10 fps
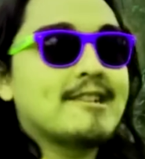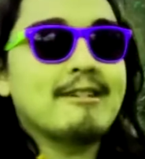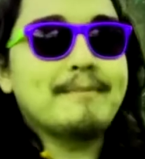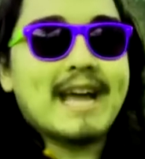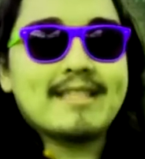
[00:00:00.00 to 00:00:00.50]

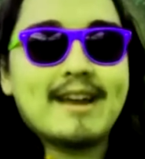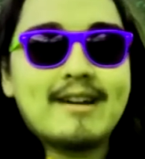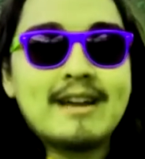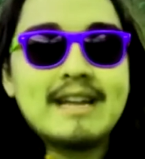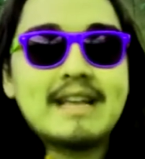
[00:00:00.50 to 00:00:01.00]
doing back
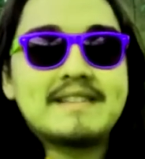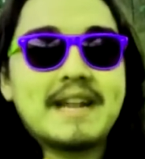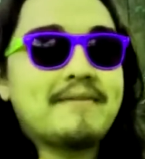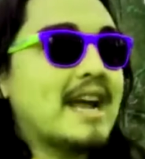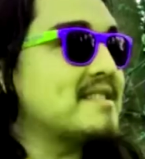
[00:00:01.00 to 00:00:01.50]
there
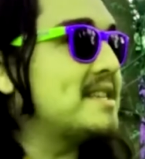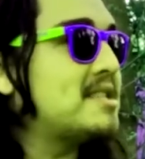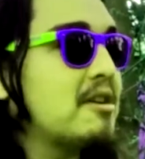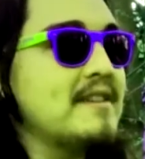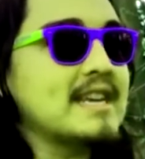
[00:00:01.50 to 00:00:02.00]
instead of actually
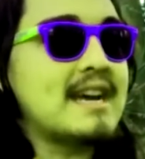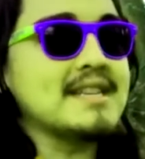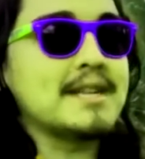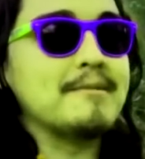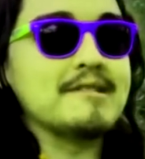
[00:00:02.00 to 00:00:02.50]
serving the
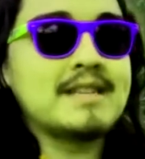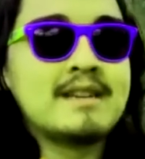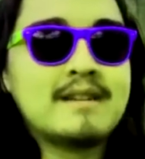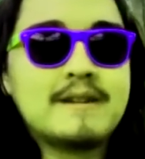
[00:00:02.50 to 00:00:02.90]
customers.